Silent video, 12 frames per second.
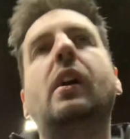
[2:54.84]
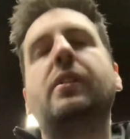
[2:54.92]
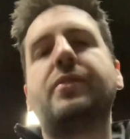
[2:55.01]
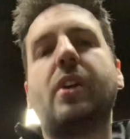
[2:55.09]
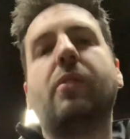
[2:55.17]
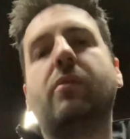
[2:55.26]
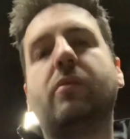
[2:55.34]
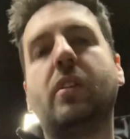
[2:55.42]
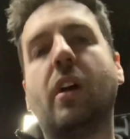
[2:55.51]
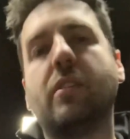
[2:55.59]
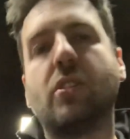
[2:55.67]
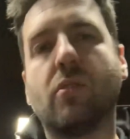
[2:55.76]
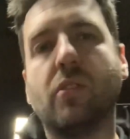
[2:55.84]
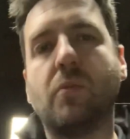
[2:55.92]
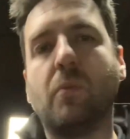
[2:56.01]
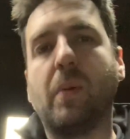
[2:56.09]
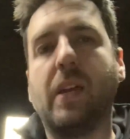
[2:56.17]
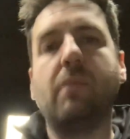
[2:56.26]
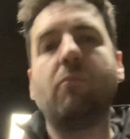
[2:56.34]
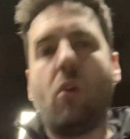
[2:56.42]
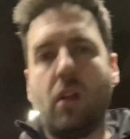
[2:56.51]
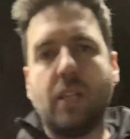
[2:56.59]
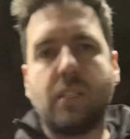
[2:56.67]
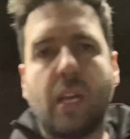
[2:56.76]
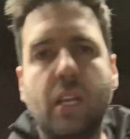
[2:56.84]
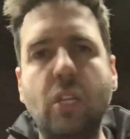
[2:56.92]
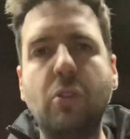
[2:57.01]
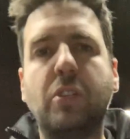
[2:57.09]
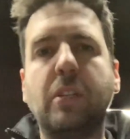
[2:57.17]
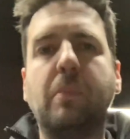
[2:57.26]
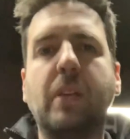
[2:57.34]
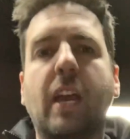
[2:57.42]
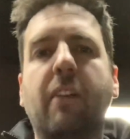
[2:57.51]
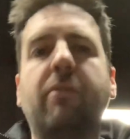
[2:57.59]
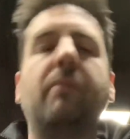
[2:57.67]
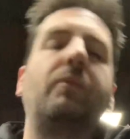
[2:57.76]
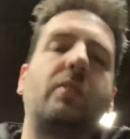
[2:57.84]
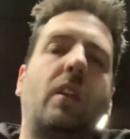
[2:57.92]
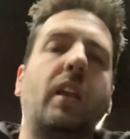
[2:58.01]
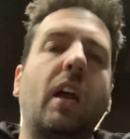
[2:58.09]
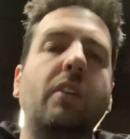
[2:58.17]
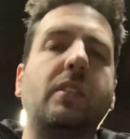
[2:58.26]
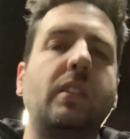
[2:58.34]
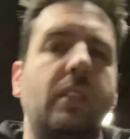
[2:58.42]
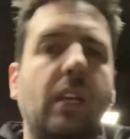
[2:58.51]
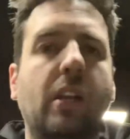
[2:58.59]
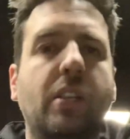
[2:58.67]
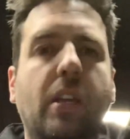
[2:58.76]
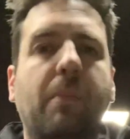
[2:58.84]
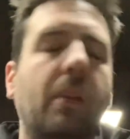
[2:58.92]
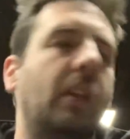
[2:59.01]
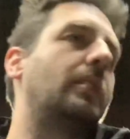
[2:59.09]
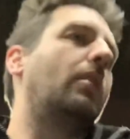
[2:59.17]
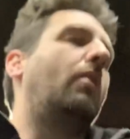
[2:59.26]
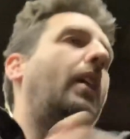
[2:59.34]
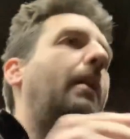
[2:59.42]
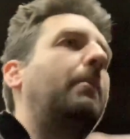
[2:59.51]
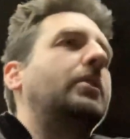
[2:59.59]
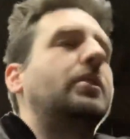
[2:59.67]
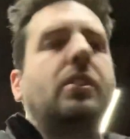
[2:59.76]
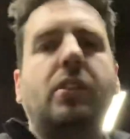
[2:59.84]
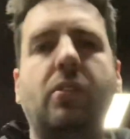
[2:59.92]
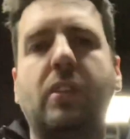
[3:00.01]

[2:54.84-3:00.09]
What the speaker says: So the other choice would be, oh, let's get a new DPF. So they go to the dealership and they say, oh, how much is a new